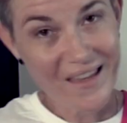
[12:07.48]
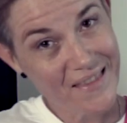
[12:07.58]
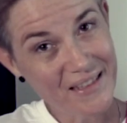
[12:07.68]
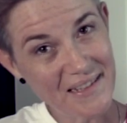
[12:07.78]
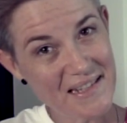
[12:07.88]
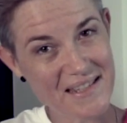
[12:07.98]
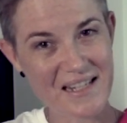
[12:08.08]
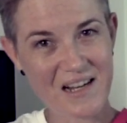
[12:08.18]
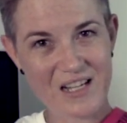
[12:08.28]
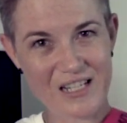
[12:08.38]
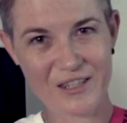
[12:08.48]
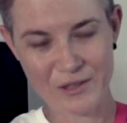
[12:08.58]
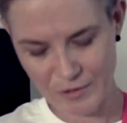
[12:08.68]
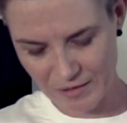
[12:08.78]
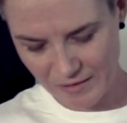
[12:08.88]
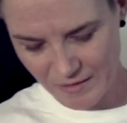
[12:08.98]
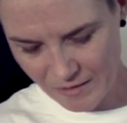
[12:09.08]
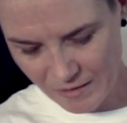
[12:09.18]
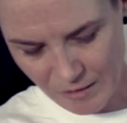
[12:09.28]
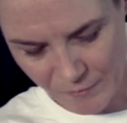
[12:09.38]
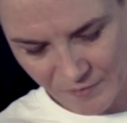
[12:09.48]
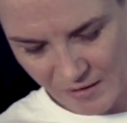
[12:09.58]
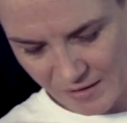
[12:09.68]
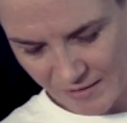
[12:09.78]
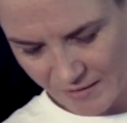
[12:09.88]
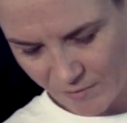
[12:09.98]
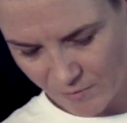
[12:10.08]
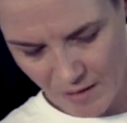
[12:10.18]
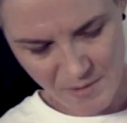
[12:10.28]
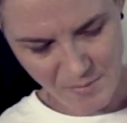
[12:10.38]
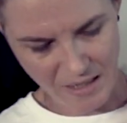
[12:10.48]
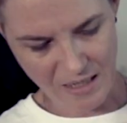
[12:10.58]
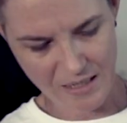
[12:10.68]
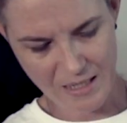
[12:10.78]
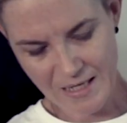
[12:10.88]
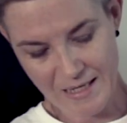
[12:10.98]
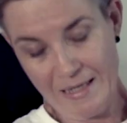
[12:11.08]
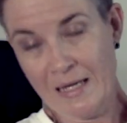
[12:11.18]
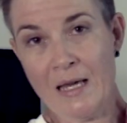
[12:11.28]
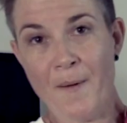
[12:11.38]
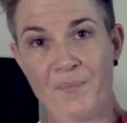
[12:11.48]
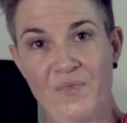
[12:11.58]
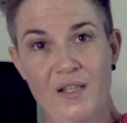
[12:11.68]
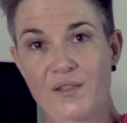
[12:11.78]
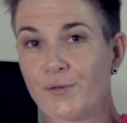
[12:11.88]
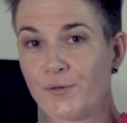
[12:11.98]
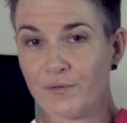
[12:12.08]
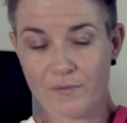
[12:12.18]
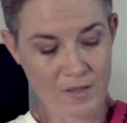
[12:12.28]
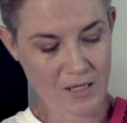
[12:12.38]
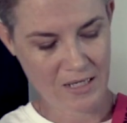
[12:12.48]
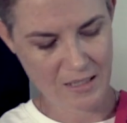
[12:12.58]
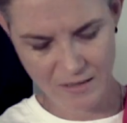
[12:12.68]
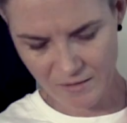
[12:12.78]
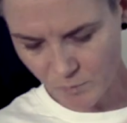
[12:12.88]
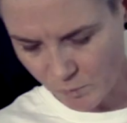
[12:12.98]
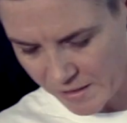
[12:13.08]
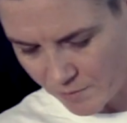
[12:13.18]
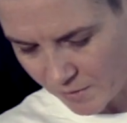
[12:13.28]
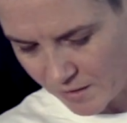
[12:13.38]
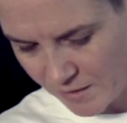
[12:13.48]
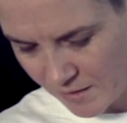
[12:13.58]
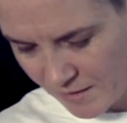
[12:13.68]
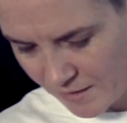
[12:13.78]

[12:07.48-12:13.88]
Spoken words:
the last thing I thought of is the Whammy Bar. It's a weird one.